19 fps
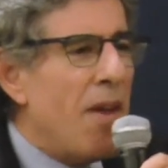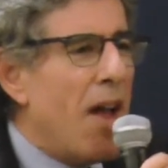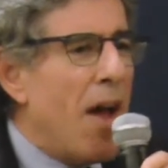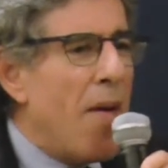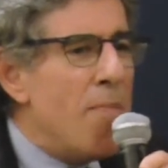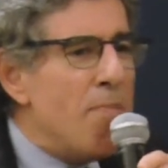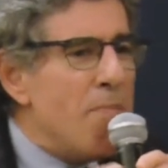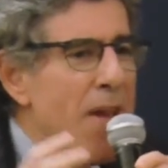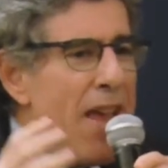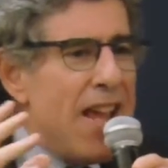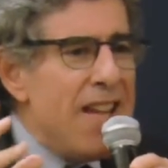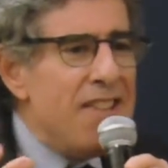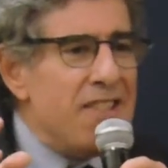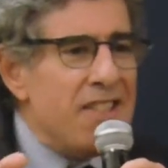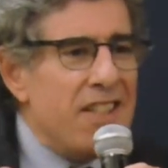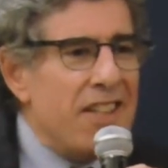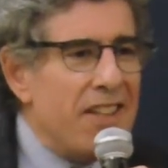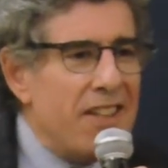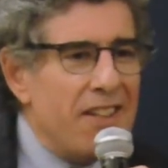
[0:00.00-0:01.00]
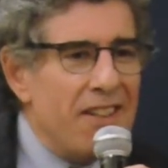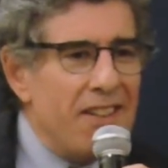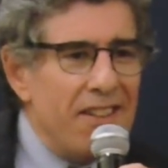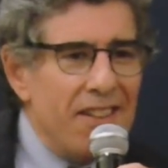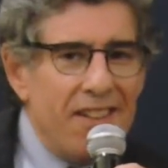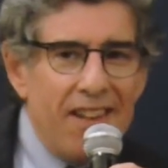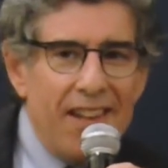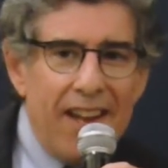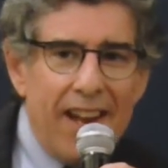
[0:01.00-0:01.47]
amazing
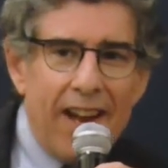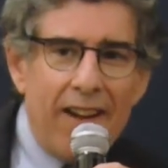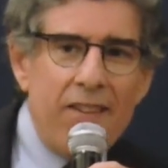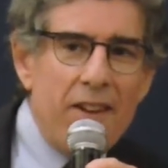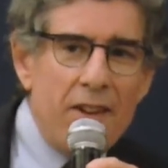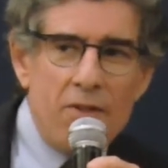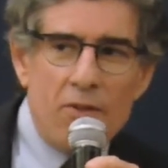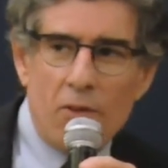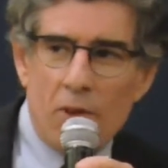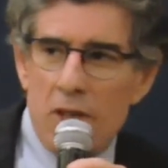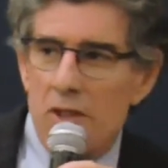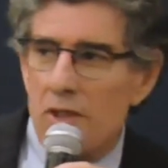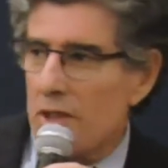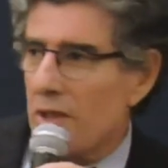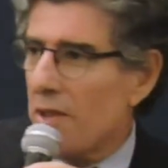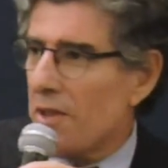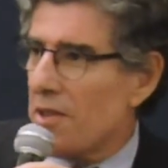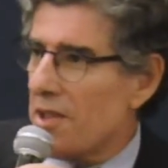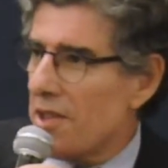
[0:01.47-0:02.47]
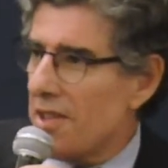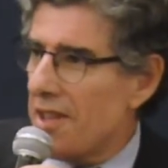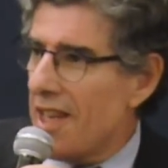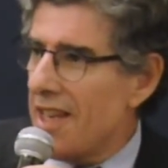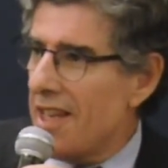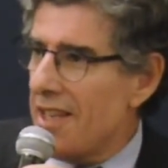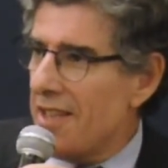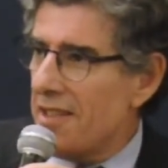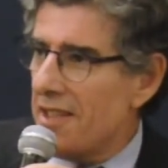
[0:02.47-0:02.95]
area of research
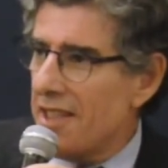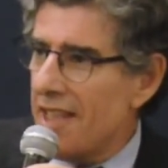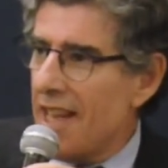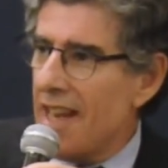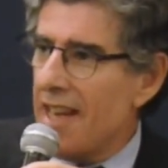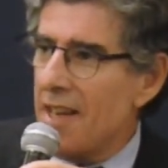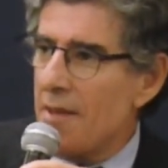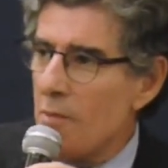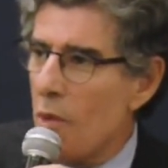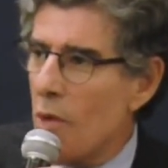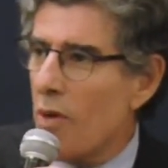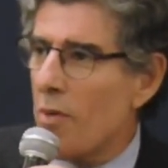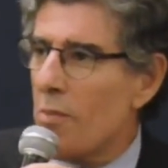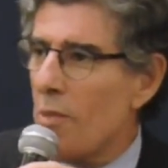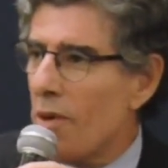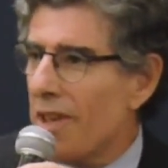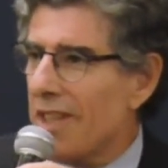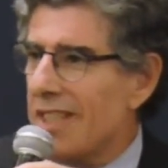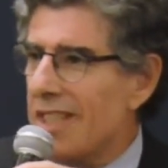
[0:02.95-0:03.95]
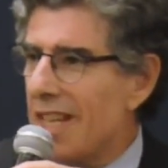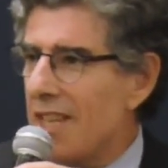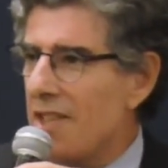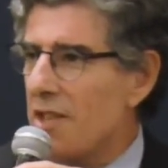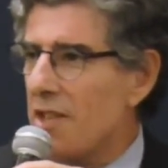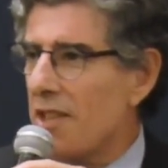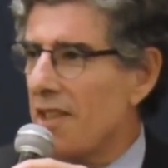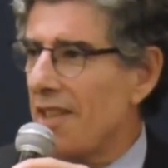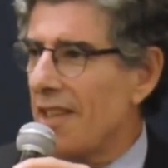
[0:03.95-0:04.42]
that is getting more and more
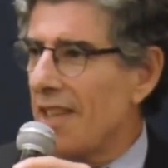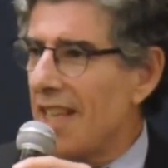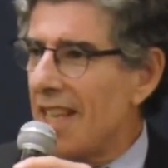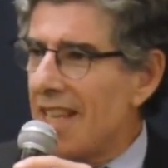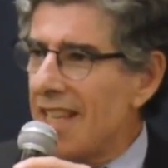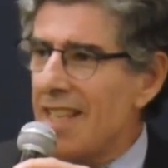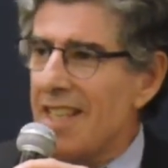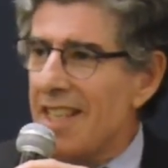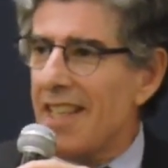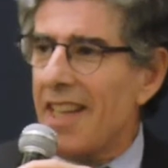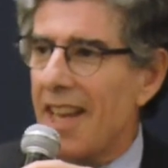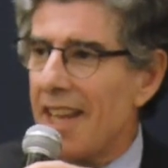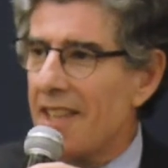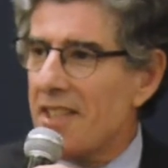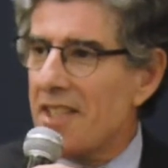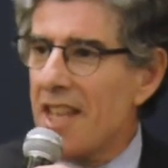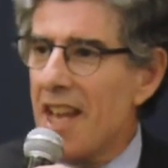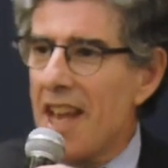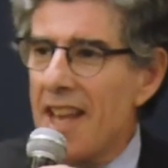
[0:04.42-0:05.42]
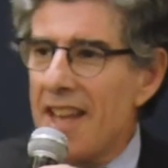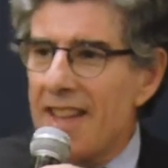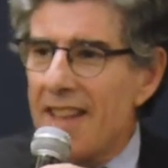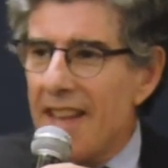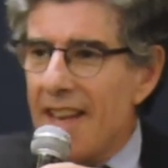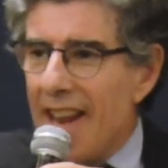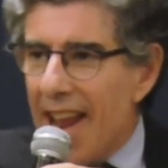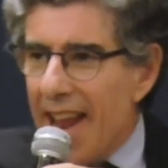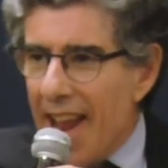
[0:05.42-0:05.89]
attention indicates
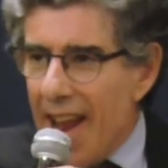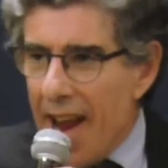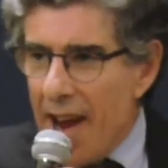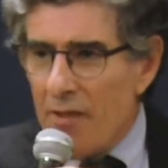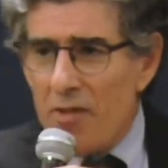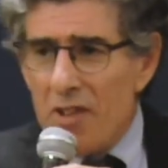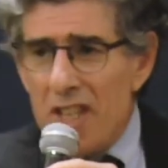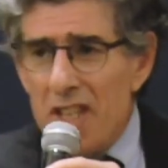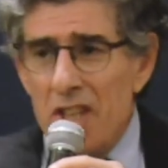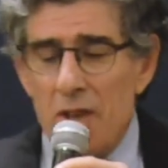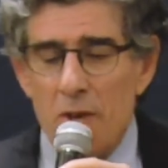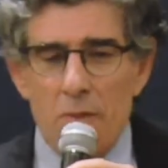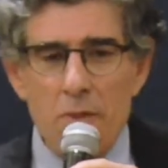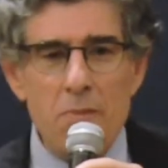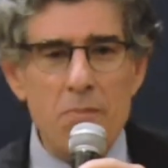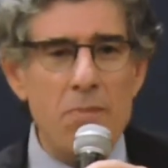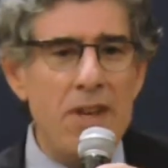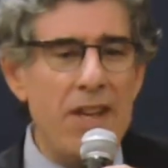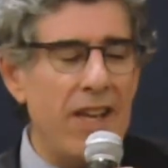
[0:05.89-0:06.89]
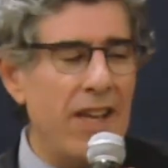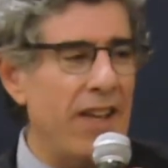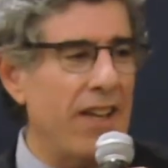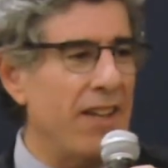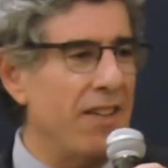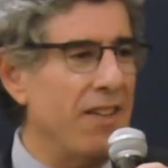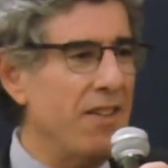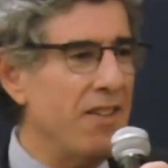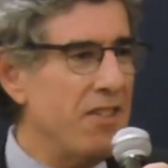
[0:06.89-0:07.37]
that every human
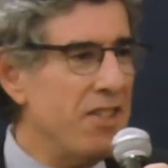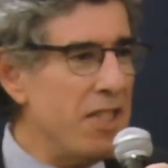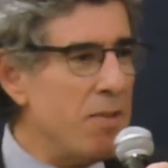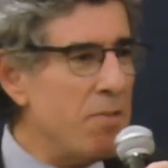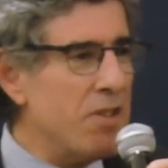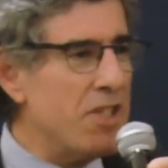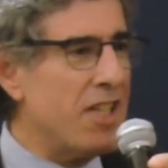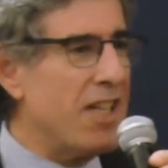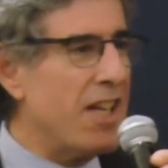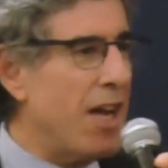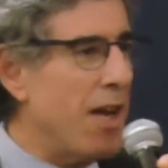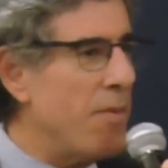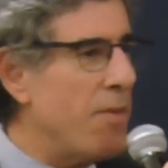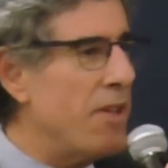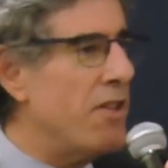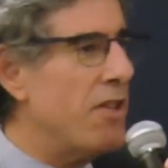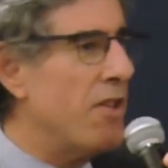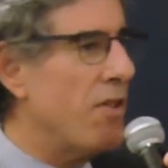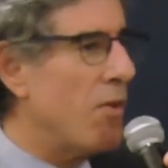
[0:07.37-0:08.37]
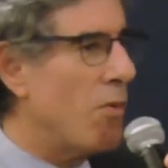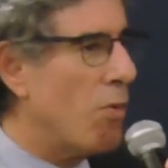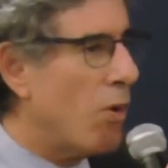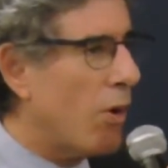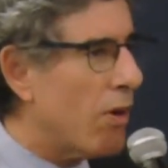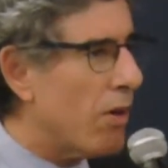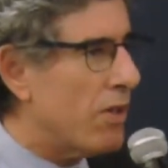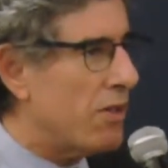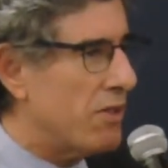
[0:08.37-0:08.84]
being seems to come into the
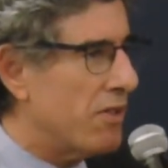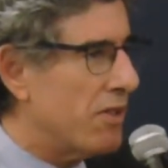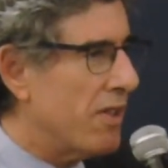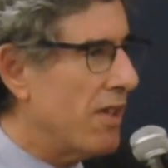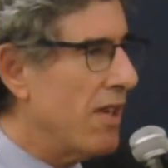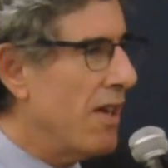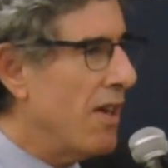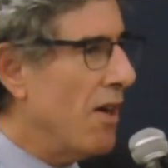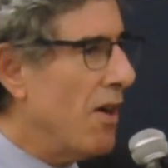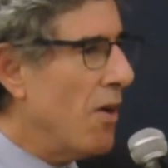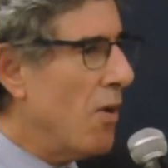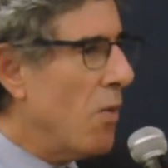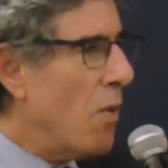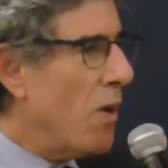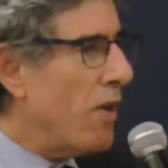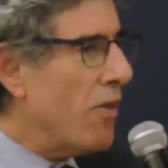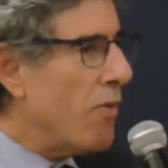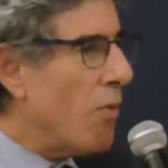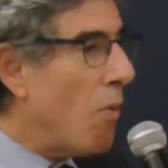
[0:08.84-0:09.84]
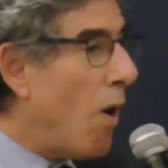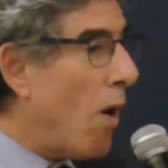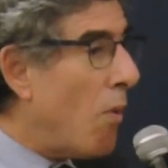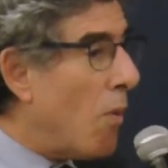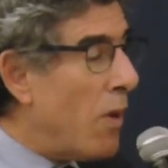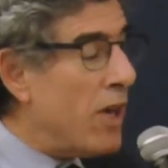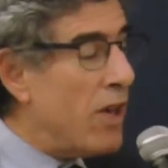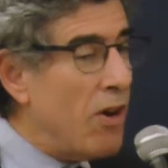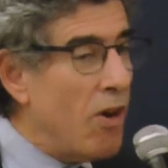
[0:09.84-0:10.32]
world with
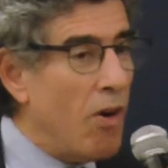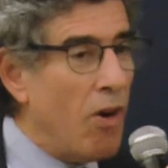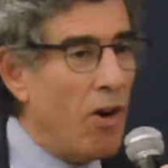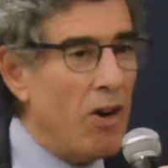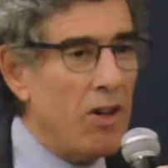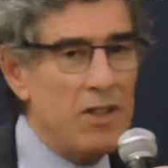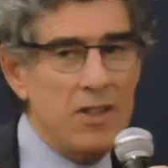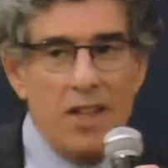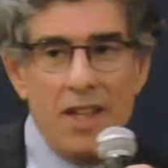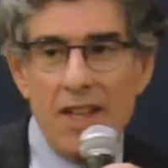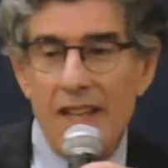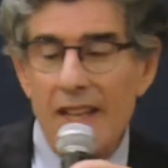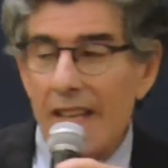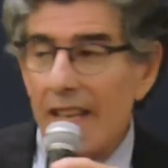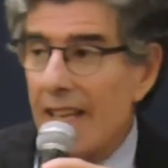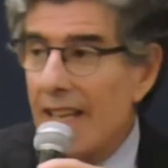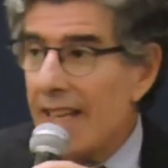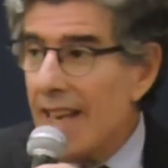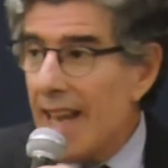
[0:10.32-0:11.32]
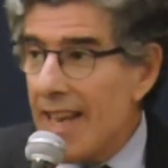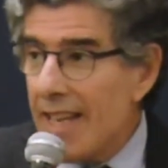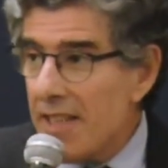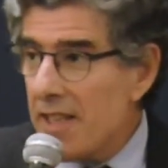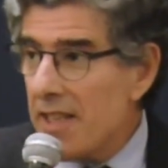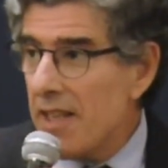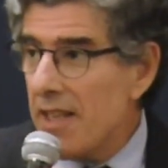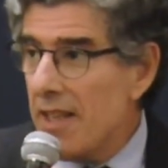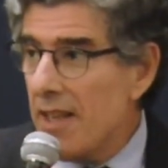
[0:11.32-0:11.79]
what we call
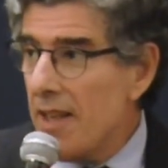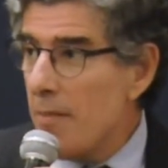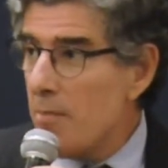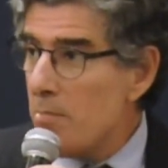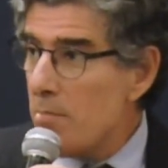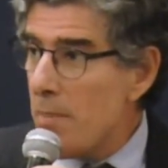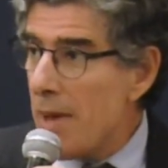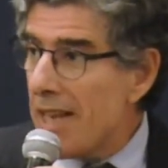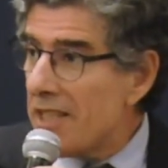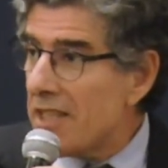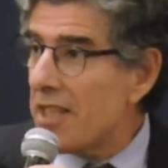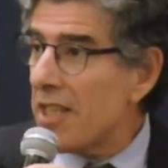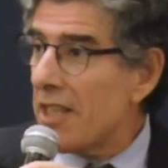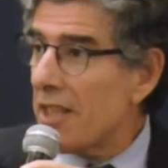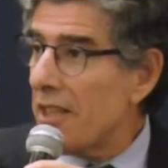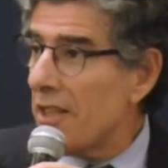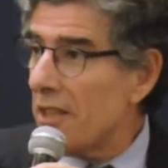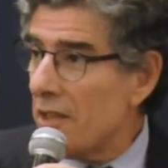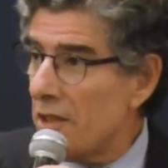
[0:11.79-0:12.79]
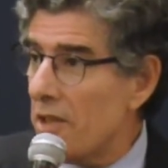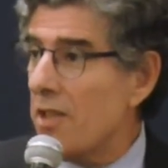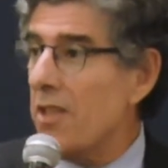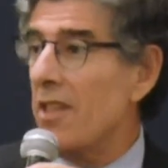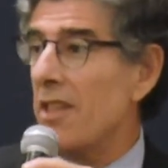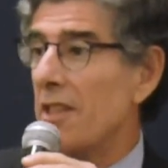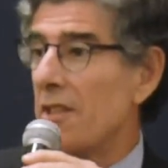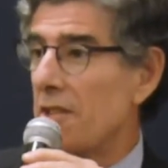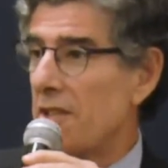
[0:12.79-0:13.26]
innate basic
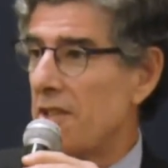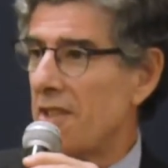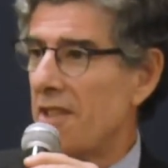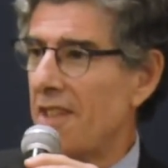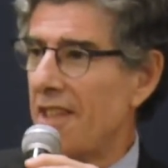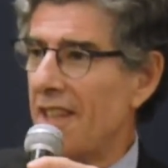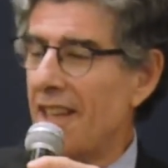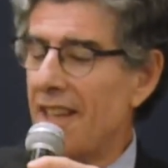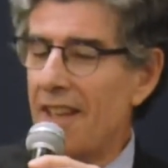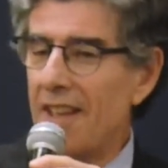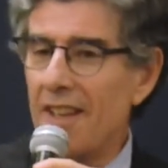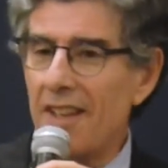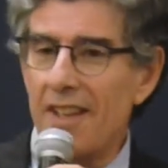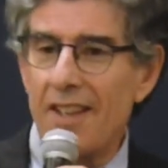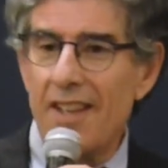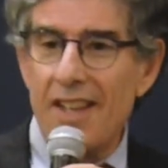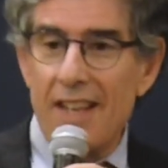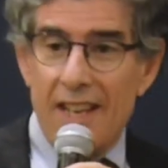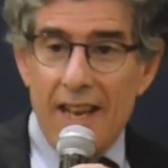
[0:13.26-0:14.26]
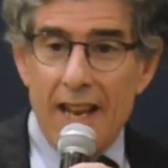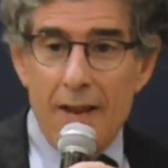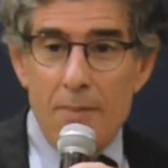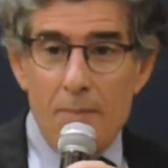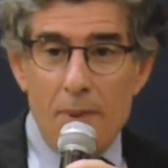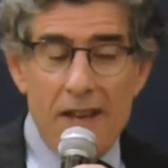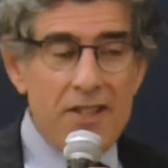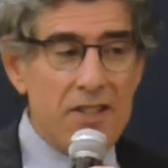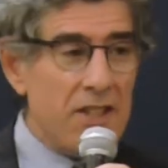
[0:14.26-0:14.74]
goodness.
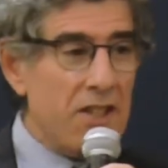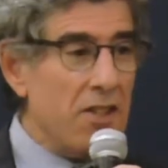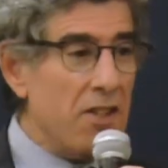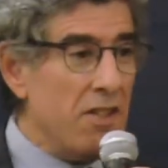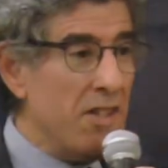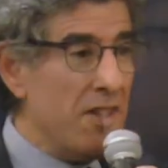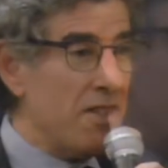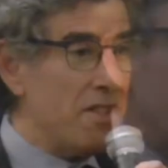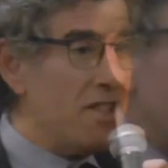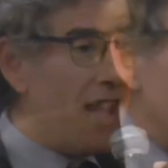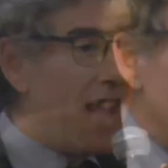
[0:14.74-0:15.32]
Innate basic goodness.